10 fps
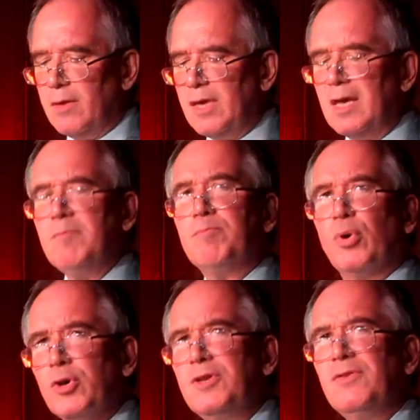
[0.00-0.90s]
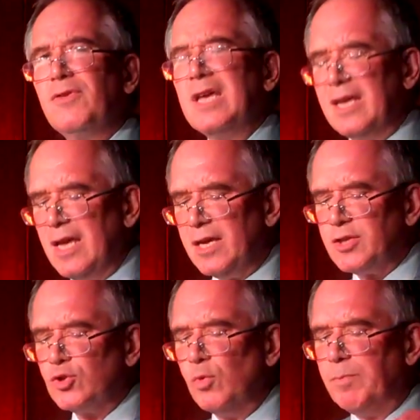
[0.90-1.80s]
The important thing
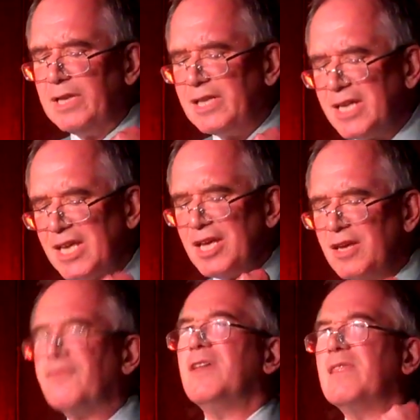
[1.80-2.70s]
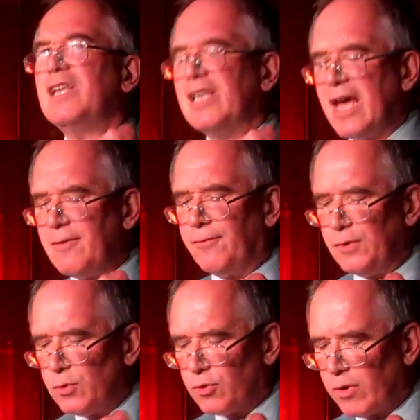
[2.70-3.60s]
is to believe in the
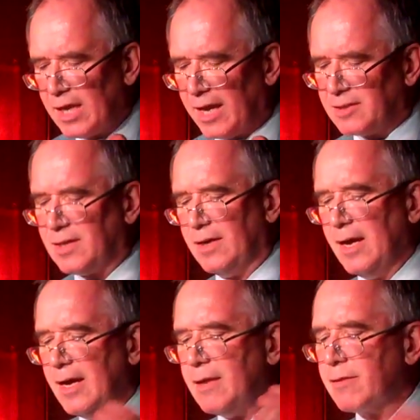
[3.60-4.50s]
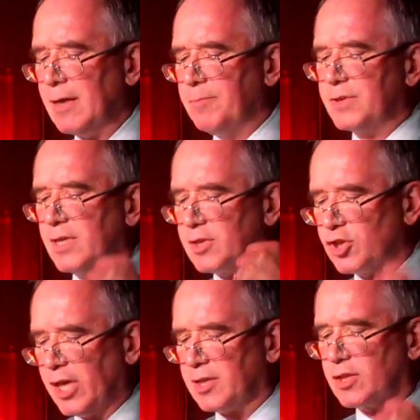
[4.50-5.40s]
life you create. He thumped
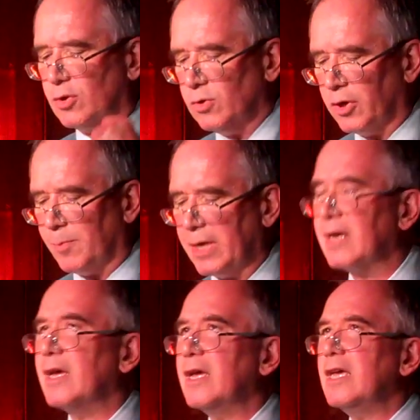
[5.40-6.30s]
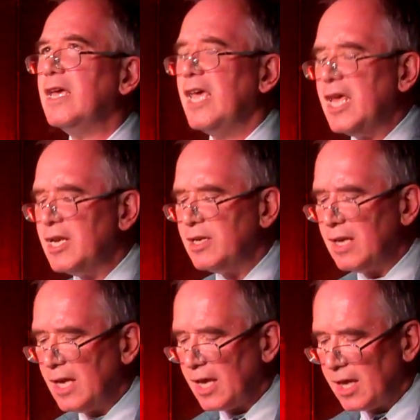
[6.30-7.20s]
his chest audibly.
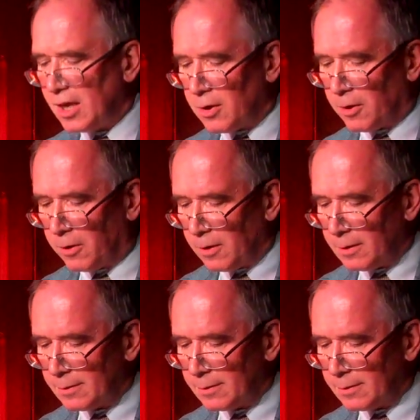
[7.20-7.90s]
In here.